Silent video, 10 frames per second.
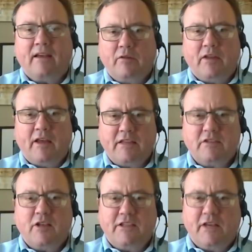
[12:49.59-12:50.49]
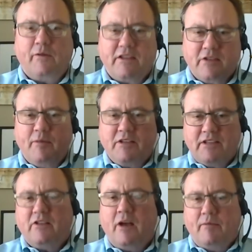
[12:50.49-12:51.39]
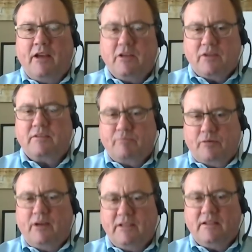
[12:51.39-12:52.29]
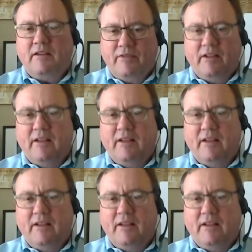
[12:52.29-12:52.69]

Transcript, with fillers: They had generated so much that dot matrix printing stuff